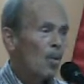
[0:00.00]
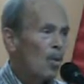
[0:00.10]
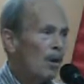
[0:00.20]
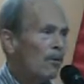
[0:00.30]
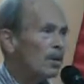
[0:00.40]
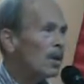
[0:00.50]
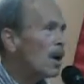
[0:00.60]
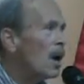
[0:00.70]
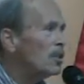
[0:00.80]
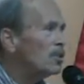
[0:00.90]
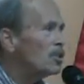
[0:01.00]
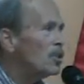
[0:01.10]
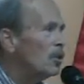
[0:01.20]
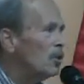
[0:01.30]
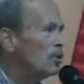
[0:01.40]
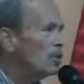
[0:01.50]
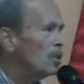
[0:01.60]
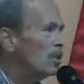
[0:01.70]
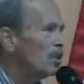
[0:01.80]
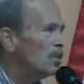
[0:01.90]
Where in the
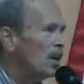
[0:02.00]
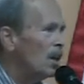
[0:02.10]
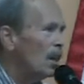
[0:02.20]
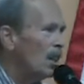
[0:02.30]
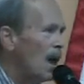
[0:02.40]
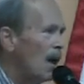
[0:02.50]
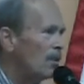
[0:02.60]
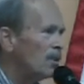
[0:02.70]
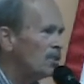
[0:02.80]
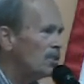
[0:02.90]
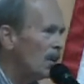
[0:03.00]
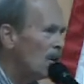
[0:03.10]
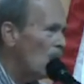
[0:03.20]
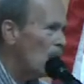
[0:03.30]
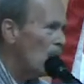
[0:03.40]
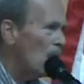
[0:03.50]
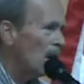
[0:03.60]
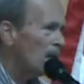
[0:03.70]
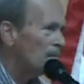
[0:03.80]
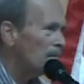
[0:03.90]
Constitution does it allow this to go
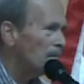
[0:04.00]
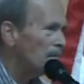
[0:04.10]
on?